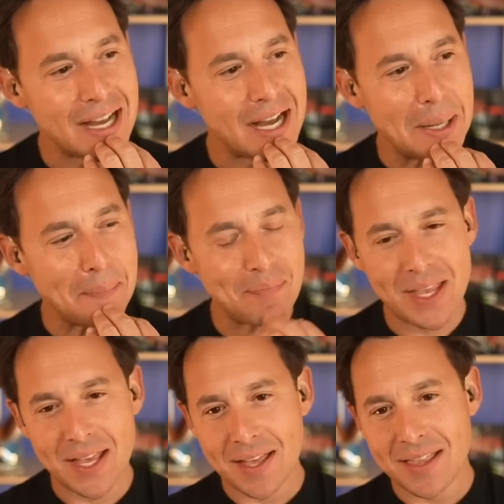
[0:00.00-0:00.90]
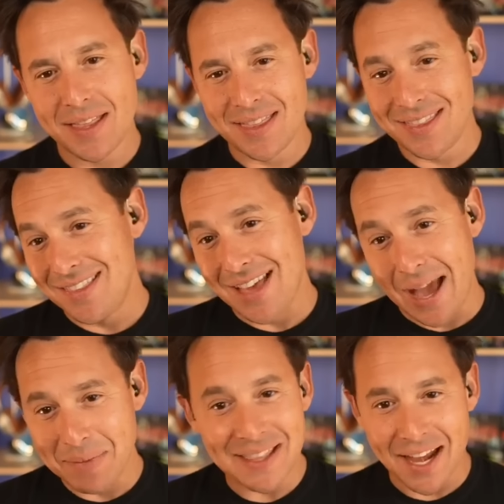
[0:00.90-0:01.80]

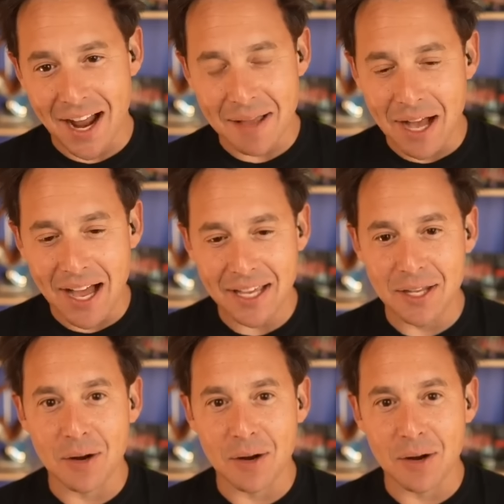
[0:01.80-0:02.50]
I mean that. I